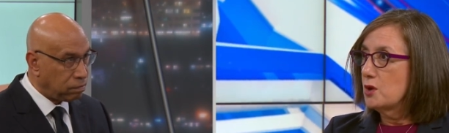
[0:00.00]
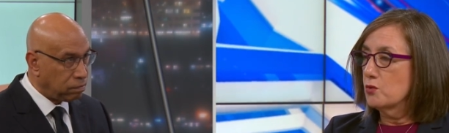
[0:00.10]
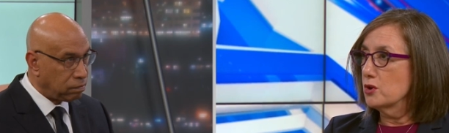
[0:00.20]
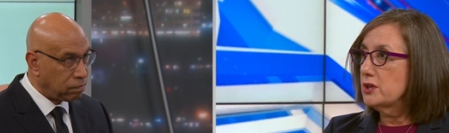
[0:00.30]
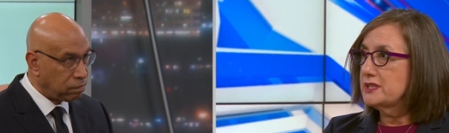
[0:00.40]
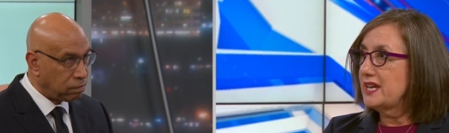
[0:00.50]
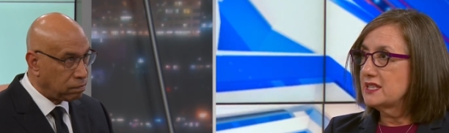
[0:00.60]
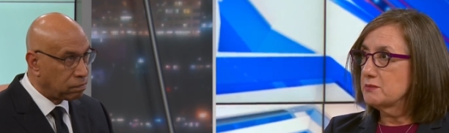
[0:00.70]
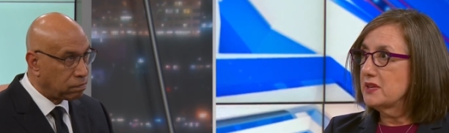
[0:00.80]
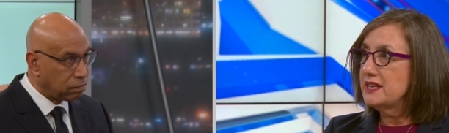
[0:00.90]
Speaker 1: work
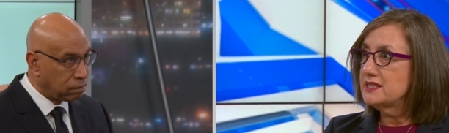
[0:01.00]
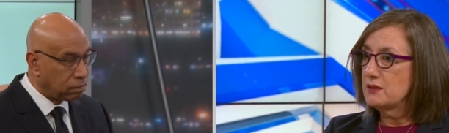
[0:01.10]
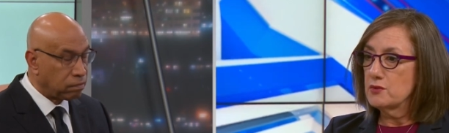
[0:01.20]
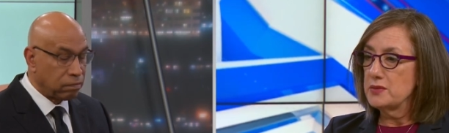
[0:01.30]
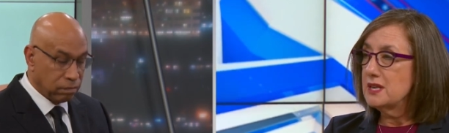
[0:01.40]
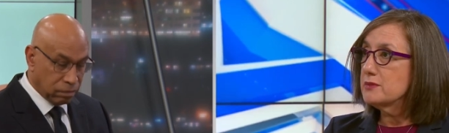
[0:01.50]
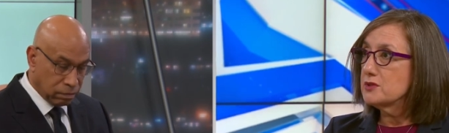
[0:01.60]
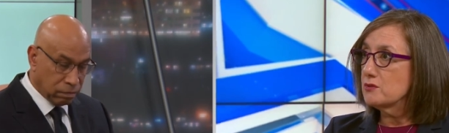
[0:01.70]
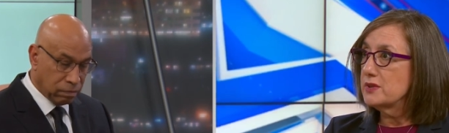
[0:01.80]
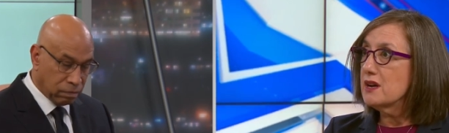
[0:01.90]
takes place and we'll be able
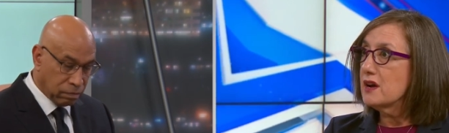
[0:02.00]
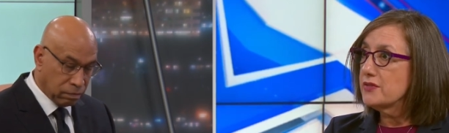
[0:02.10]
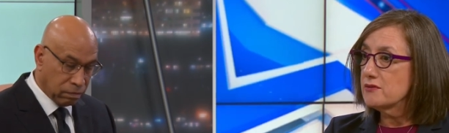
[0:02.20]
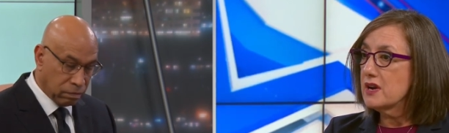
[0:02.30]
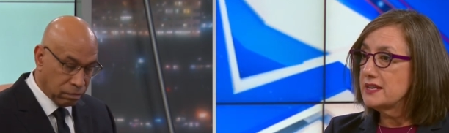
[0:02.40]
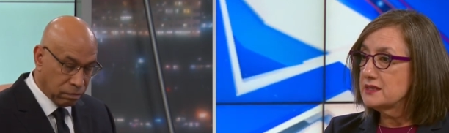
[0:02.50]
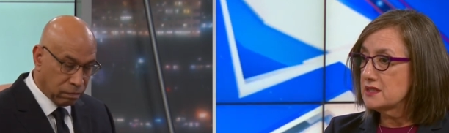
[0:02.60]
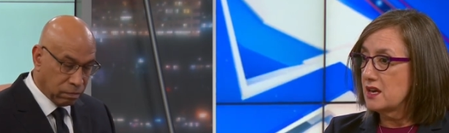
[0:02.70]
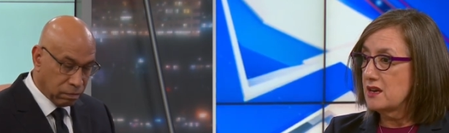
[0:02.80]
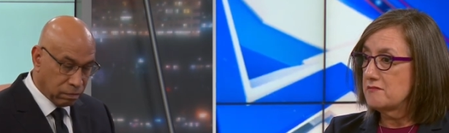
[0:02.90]
to reauthorize,
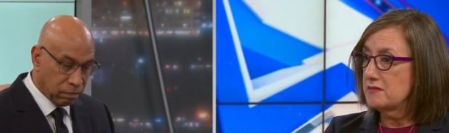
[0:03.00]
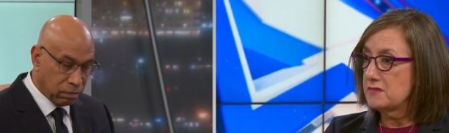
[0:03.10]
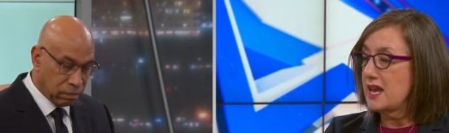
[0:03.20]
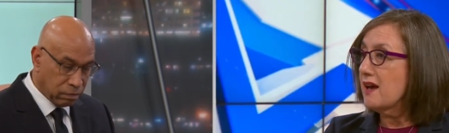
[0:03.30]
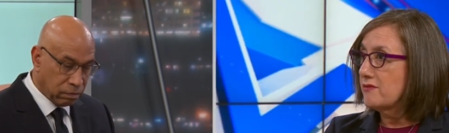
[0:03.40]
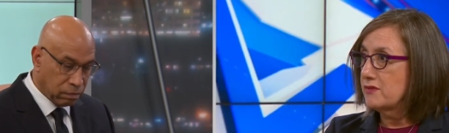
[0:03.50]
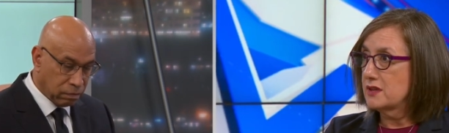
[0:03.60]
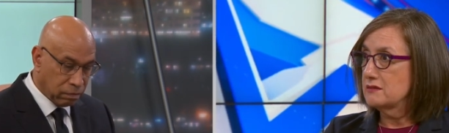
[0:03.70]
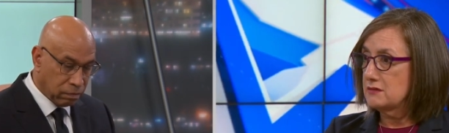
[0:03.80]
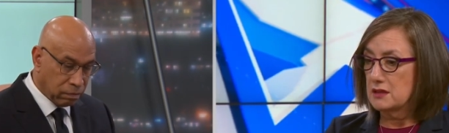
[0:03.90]
um, yeah,
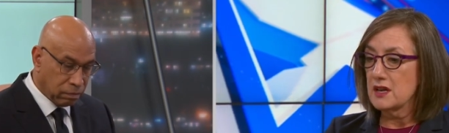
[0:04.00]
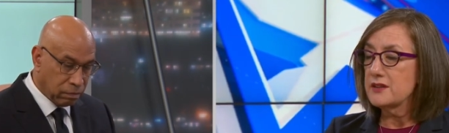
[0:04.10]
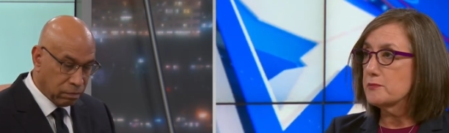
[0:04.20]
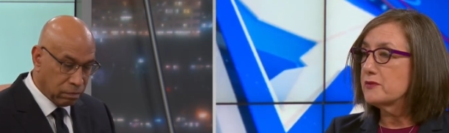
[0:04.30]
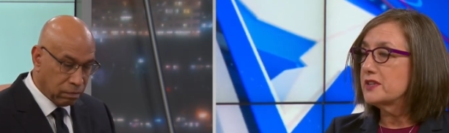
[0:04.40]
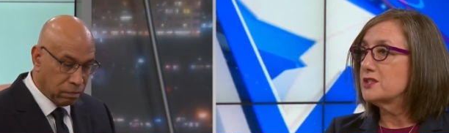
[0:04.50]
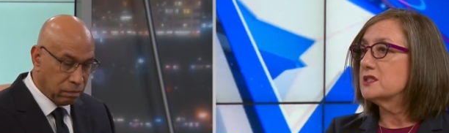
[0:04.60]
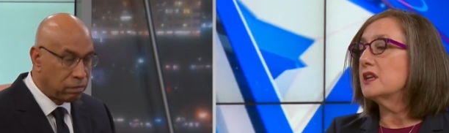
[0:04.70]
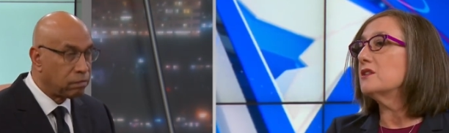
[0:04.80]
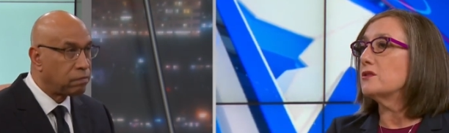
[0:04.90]
the, a lot of the
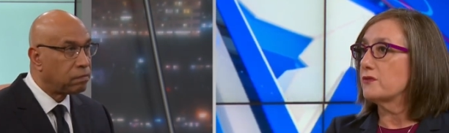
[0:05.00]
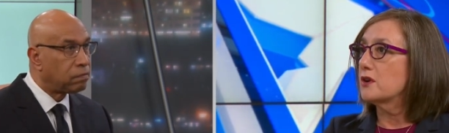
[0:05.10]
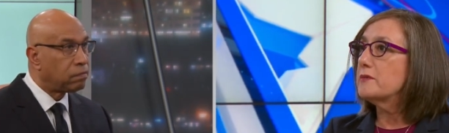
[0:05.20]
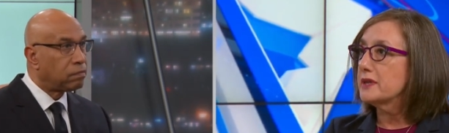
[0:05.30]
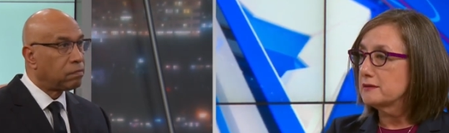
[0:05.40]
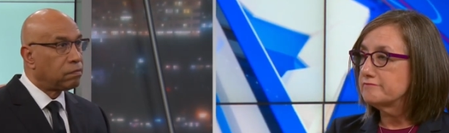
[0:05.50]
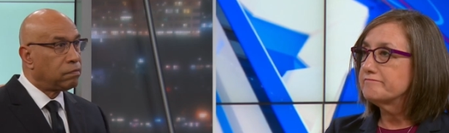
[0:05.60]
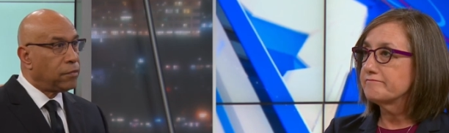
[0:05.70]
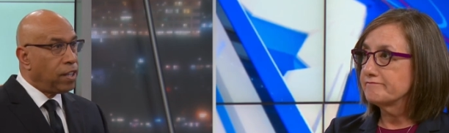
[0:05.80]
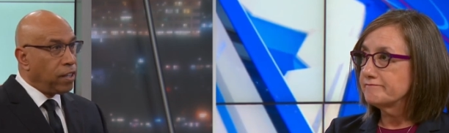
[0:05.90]
provisions under the Farm Bill.
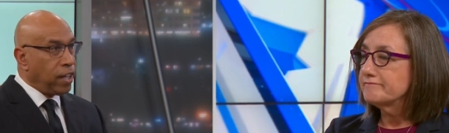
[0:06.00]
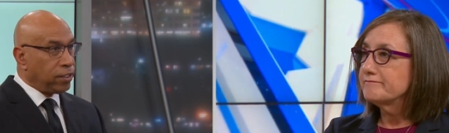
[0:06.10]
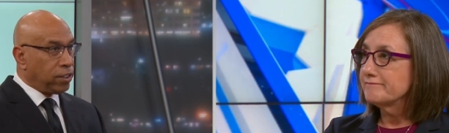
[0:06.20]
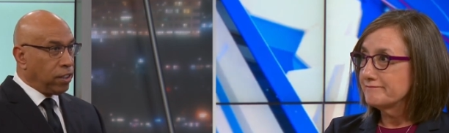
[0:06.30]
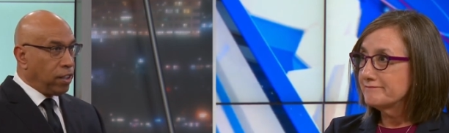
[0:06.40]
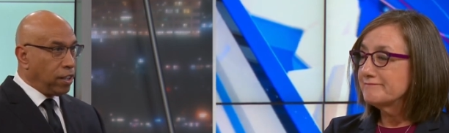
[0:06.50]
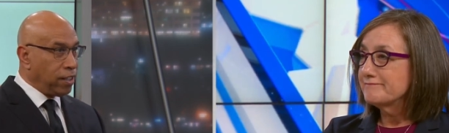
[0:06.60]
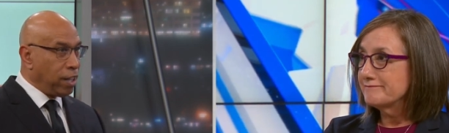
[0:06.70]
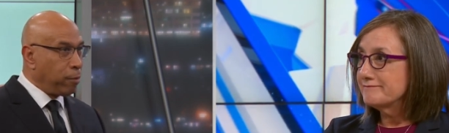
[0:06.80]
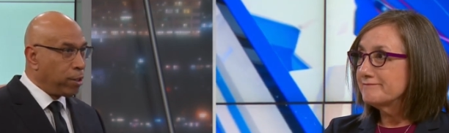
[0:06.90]
Speaker 2: Yes, and uh,
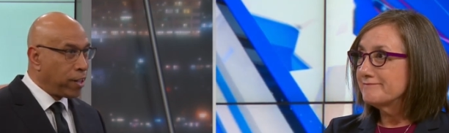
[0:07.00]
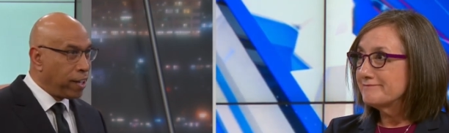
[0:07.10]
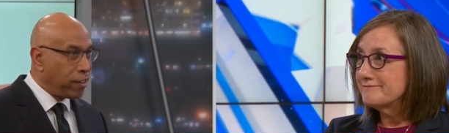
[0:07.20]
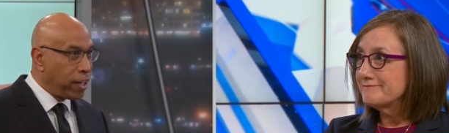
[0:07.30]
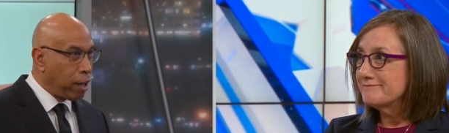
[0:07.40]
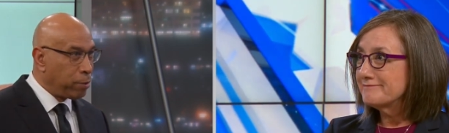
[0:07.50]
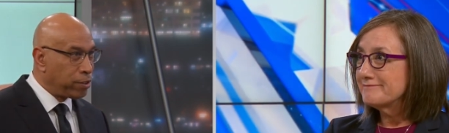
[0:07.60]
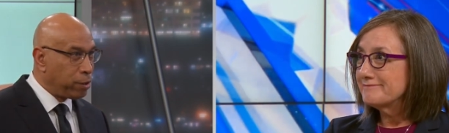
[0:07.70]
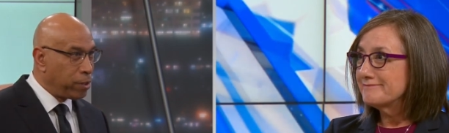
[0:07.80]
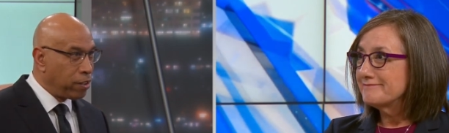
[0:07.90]
Yamhill County
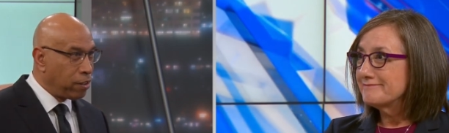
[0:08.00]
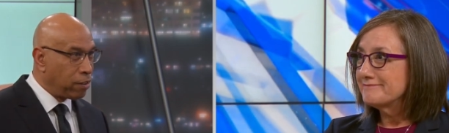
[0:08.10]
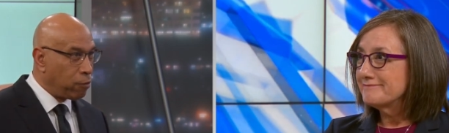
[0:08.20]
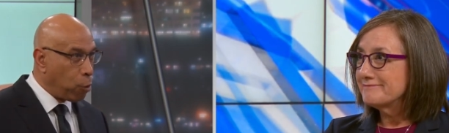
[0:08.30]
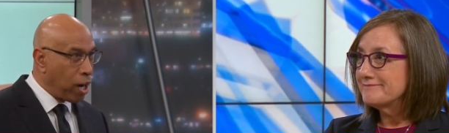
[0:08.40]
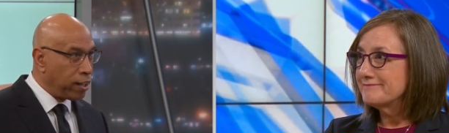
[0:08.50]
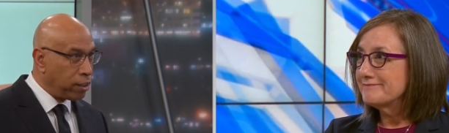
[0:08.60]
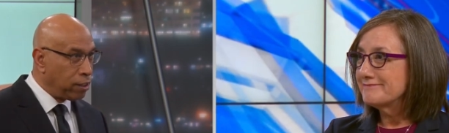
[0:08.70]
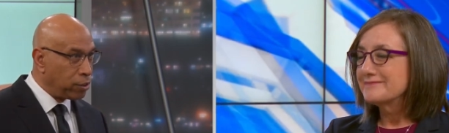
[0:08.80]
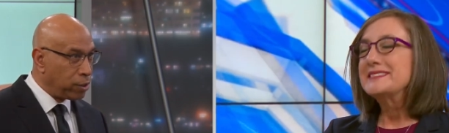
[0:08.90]
happens to be the heart of wine
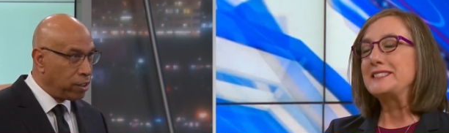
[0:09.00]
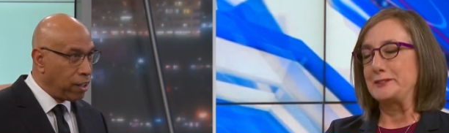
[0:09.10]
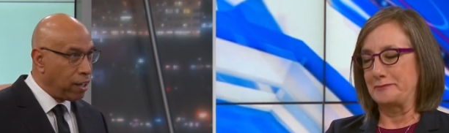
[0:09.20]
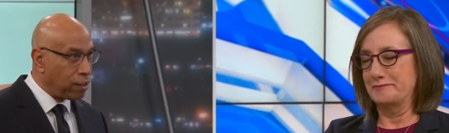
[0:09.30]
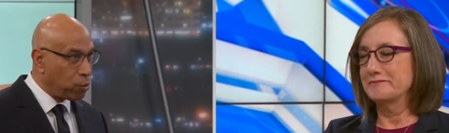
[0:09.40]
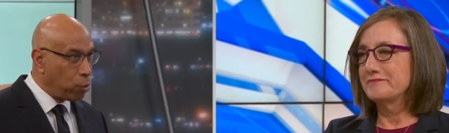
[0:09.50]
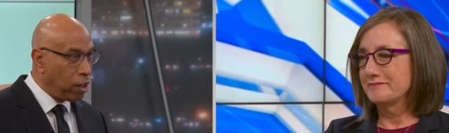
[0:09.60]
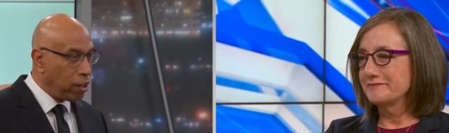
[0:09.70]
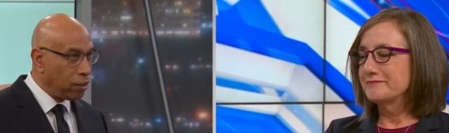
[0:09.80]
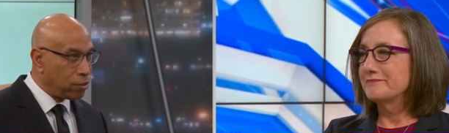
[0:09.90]
country as
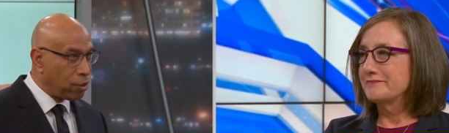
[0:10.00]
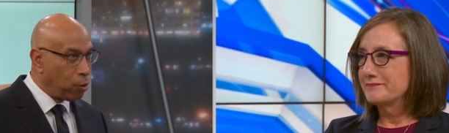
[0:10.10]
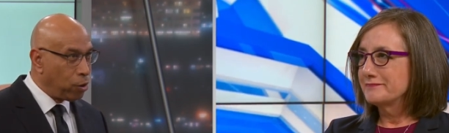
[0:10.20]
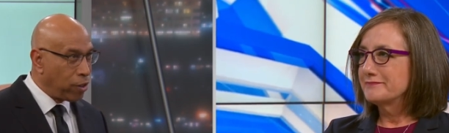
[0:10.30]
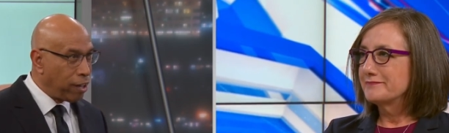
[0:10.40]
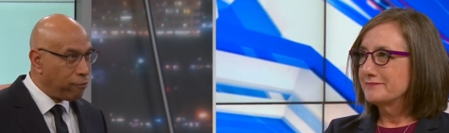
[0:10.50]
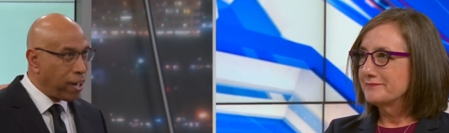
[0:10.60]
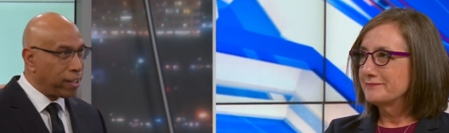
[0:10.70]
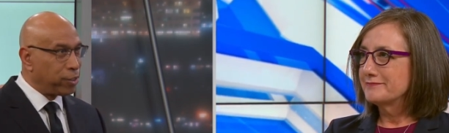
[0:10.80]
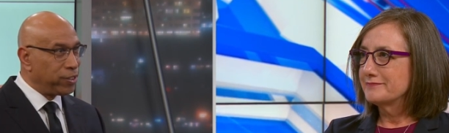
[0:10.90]
well. So will that
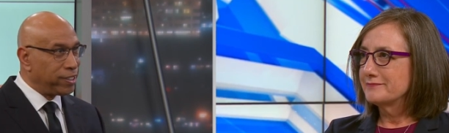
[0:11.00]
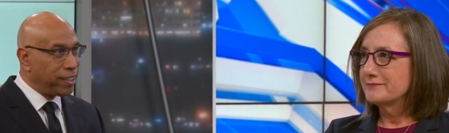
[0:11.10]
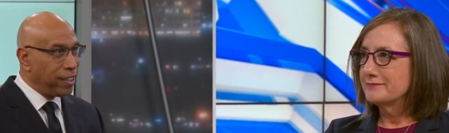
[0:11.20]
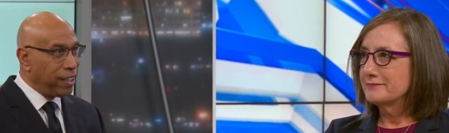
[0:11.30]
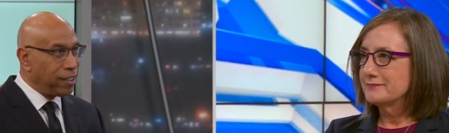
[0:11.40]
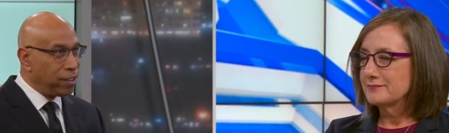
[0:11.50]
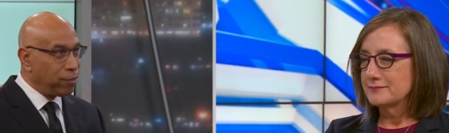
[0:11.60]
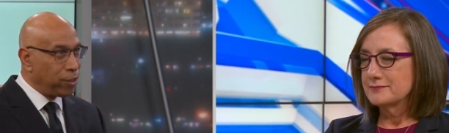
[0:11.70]
factor into any of